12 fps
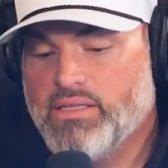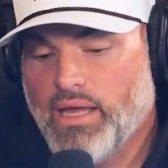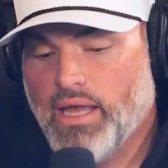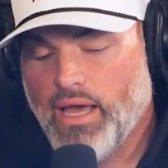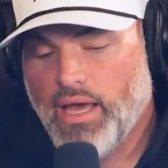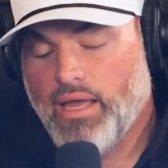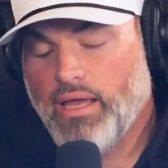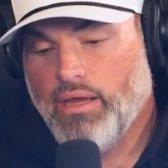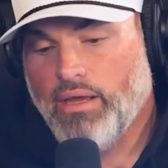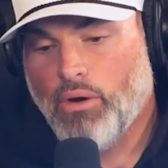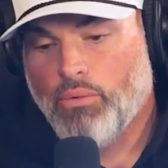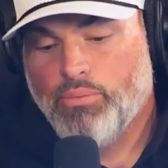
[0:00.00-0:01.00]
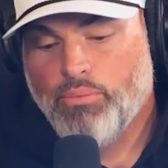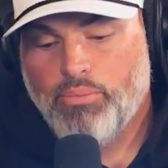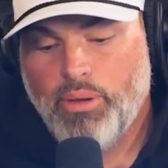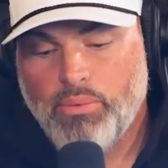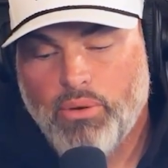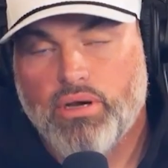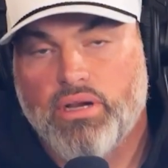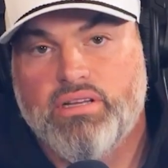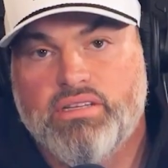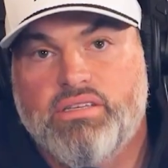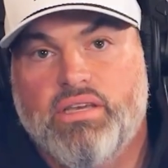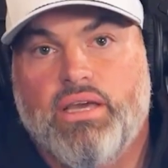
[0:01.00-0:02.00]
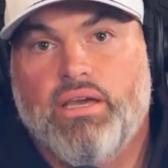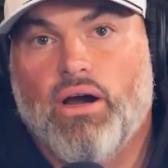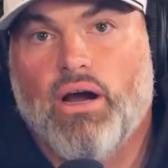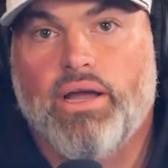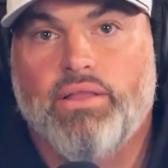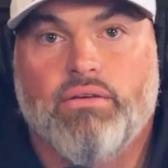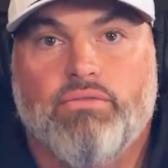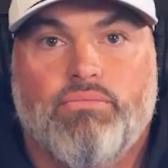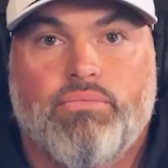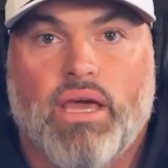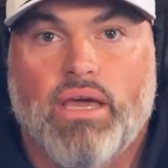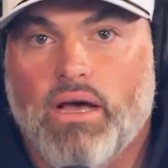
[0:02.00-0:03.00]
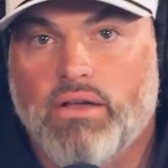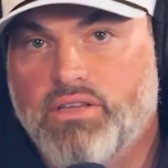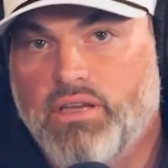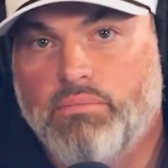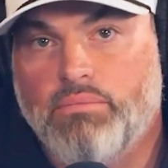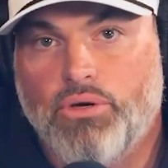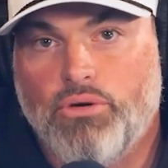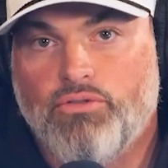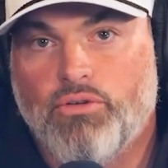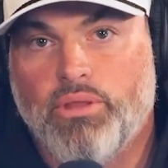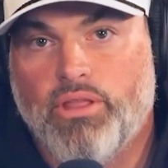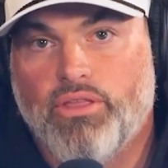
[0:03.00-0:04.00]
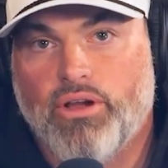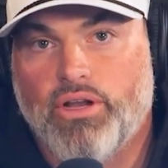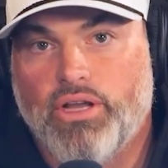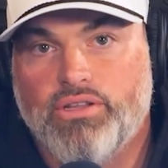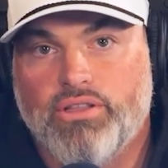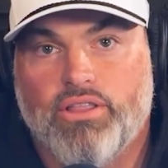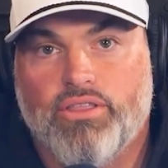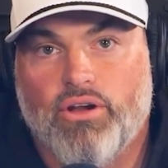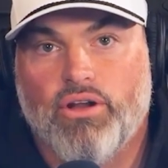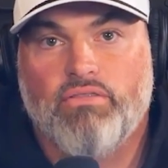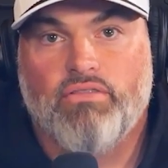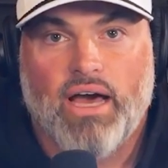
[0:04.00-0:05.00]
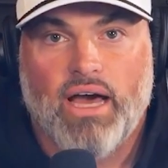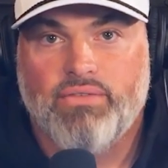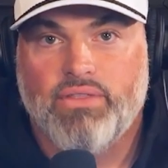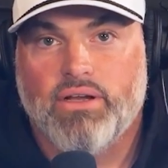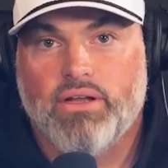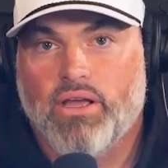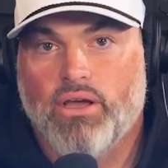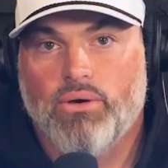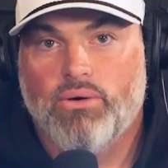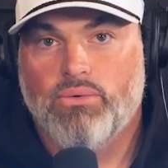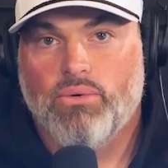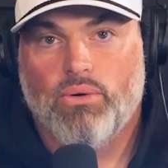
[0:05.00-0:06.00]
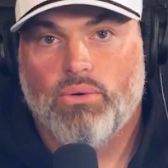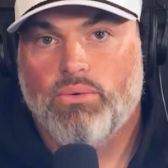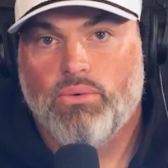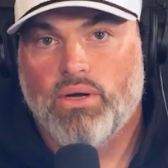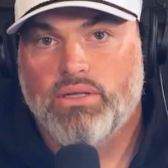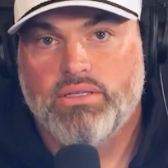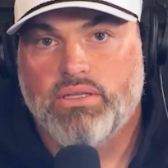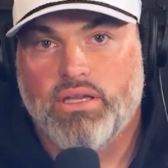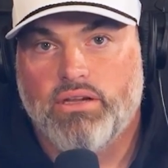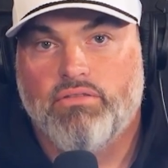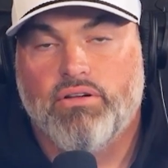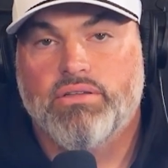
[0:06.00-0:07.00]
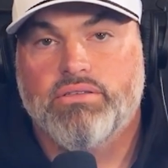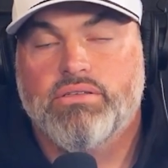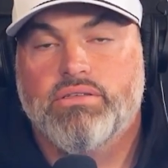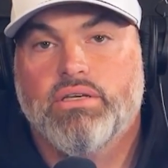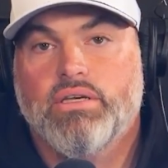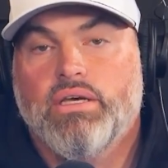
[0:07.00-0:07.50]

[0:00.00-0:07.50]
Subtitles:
Like, people are going to see, all right, the kickoff's getting moved from the 30 to the 35, and they're going to go, well, what's the difference?